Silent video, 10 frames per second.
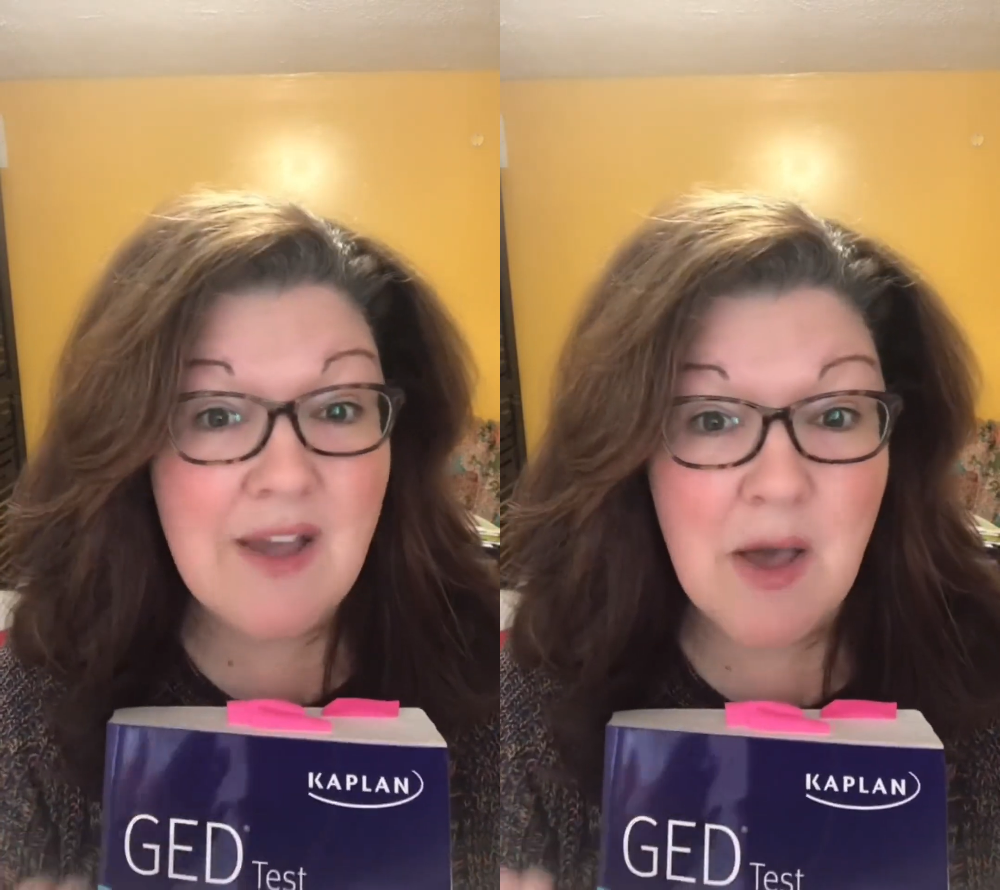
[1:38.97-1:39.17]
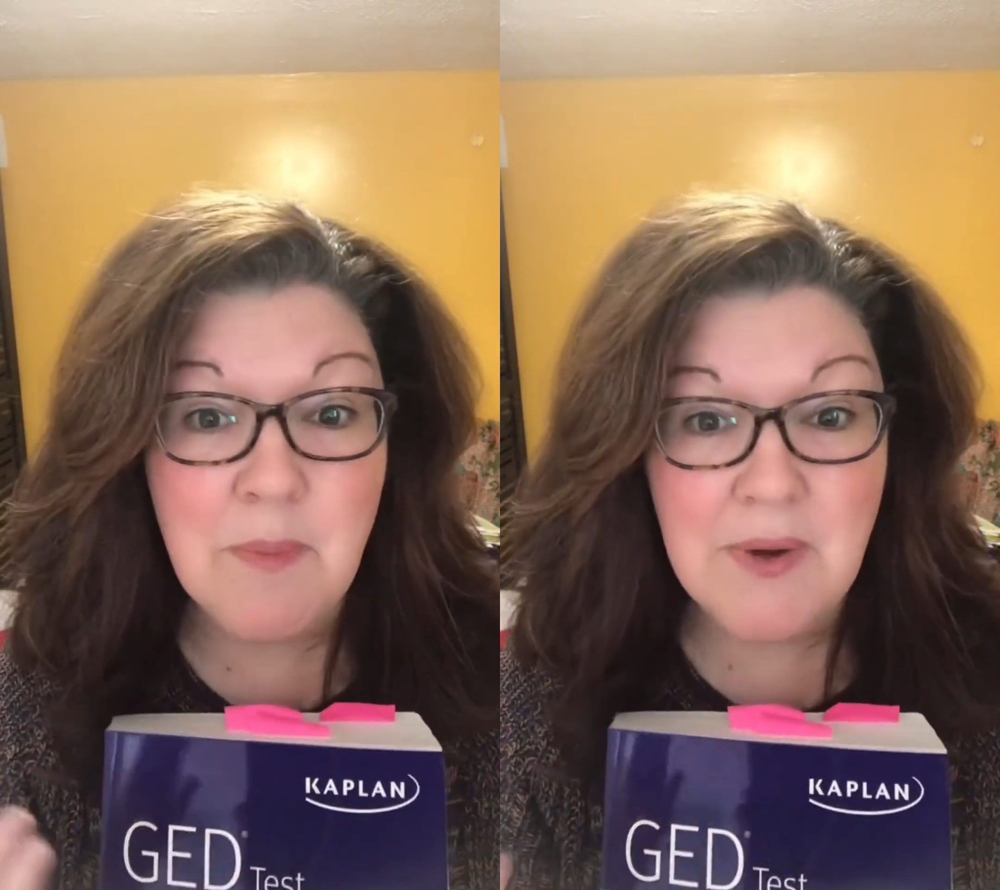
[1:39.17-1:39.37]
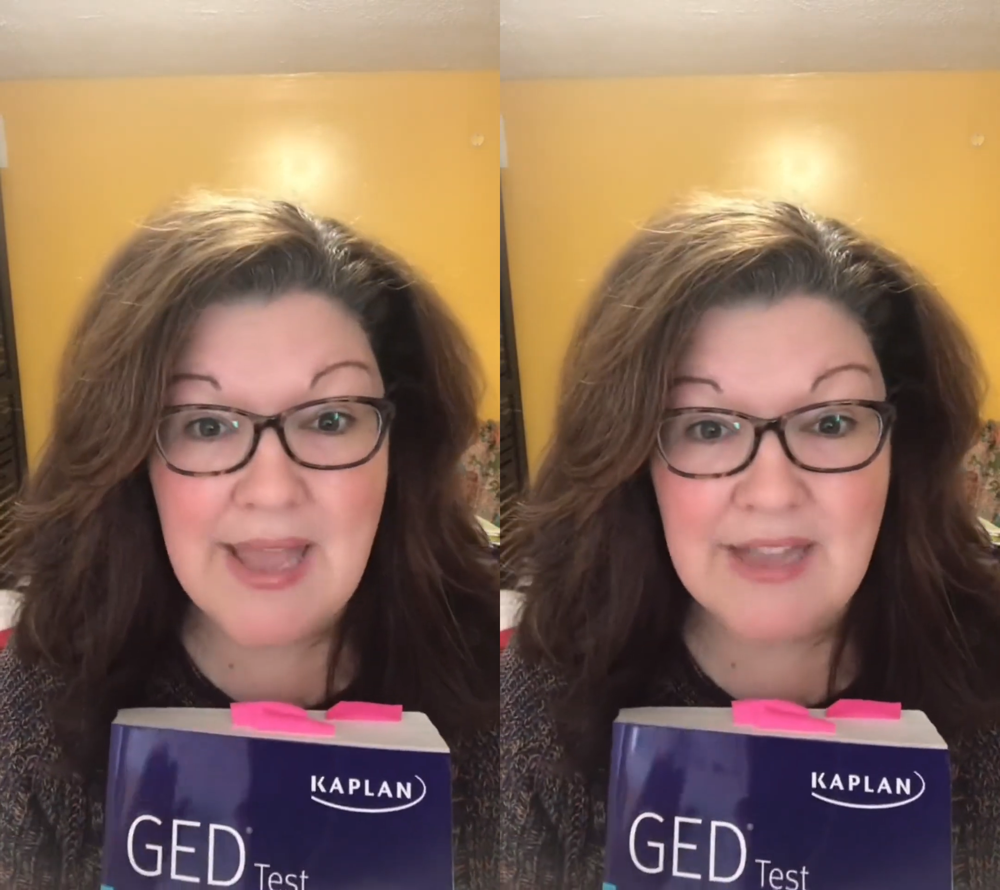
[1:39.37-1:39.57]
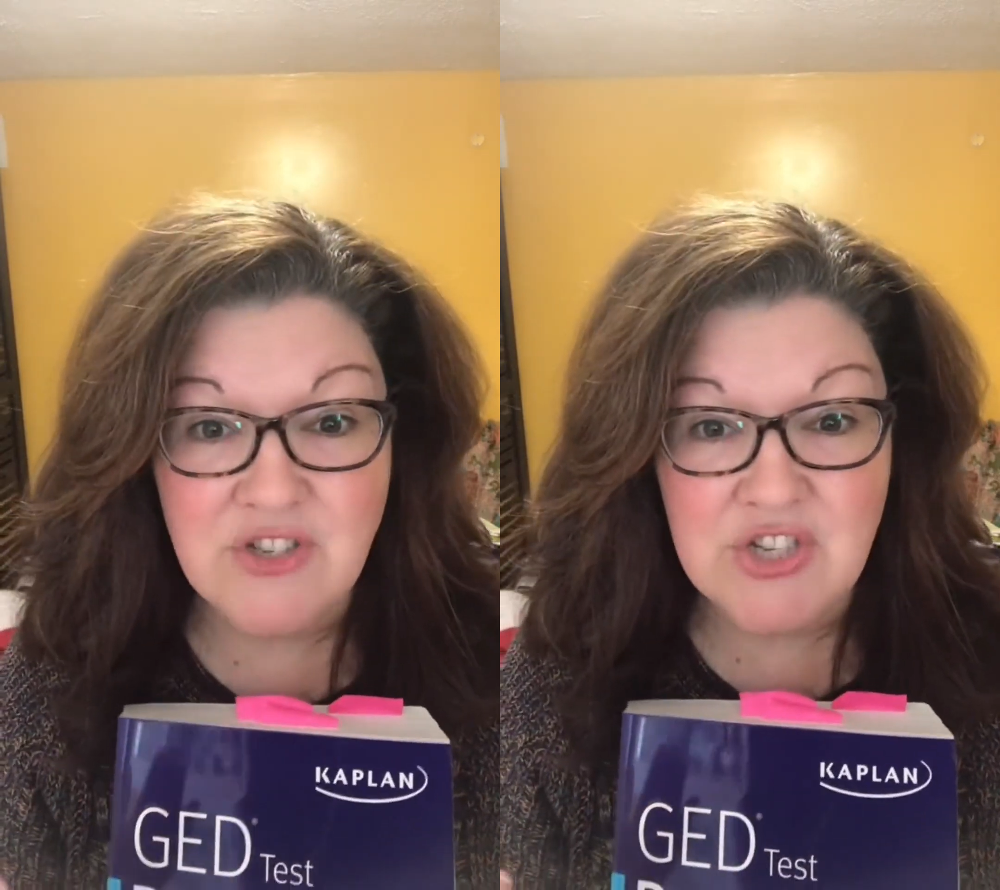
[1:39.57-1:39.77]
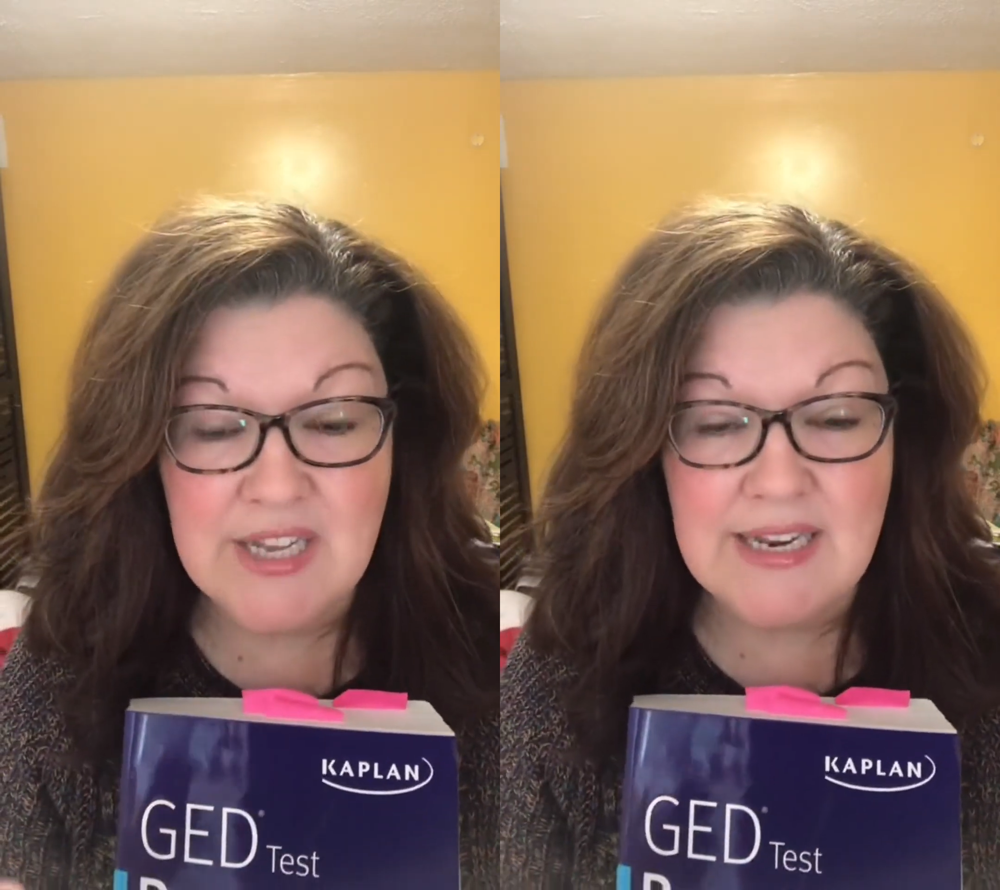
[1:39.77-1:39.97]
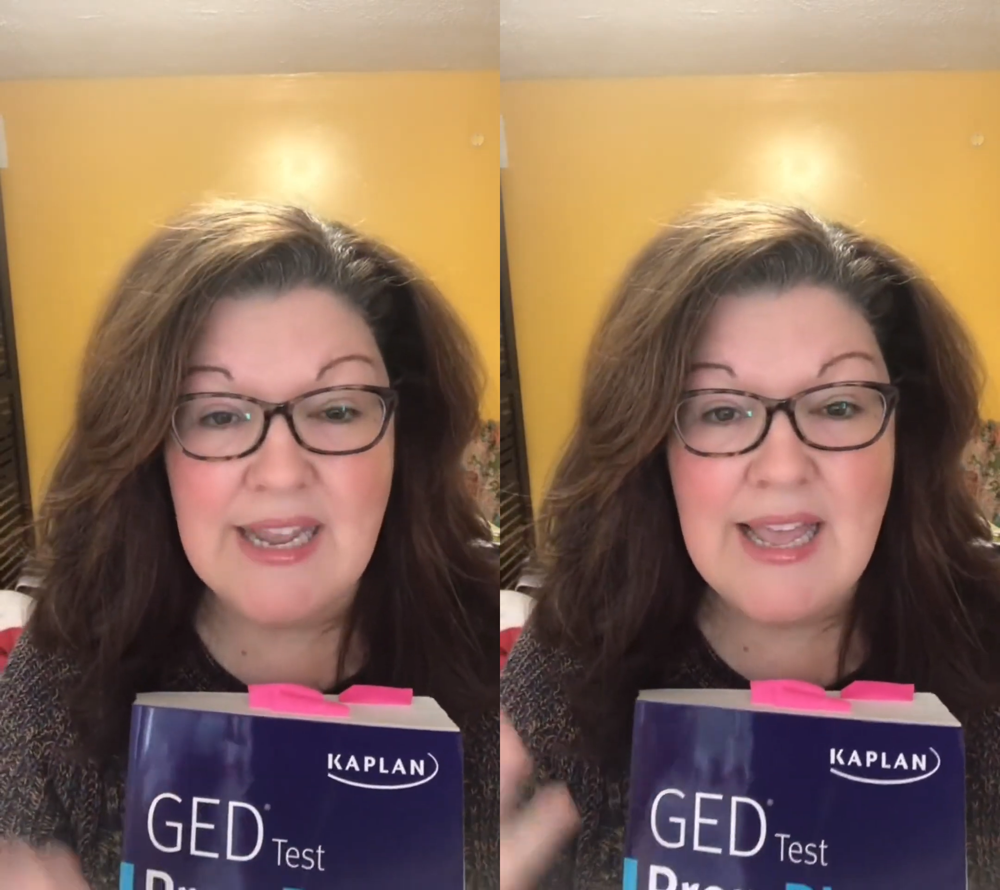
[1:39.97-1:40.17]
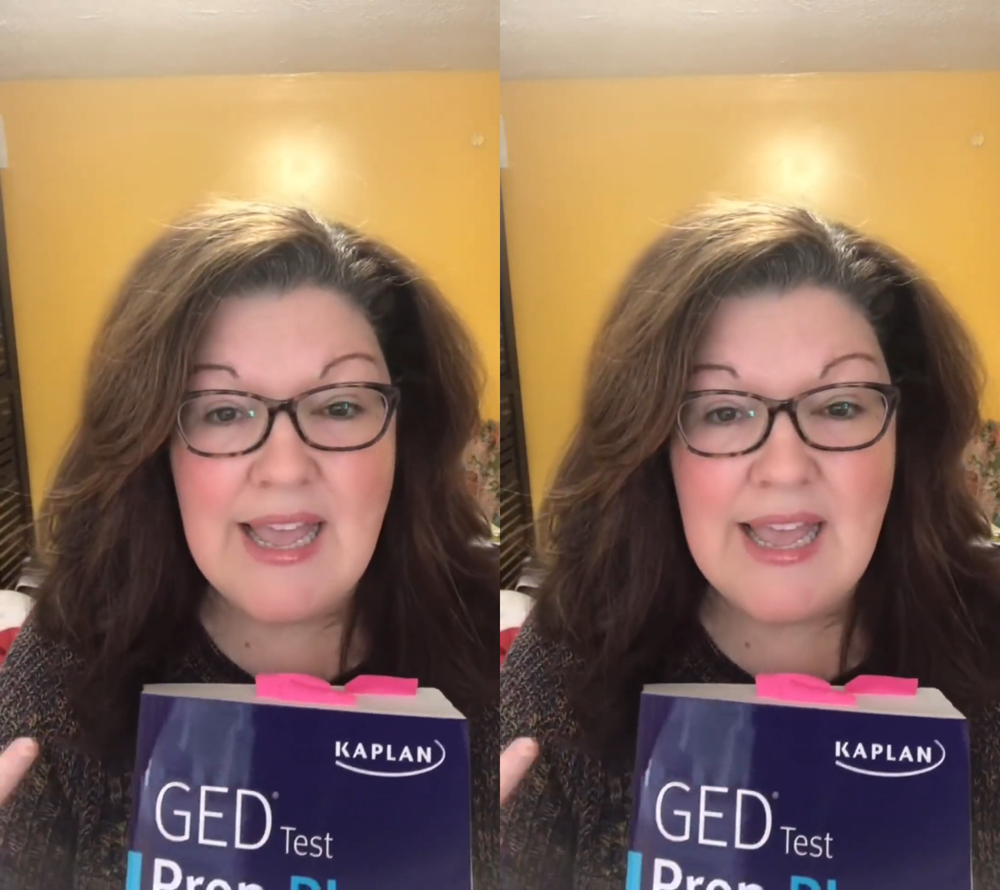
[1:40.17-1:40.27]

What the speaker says: comprehension,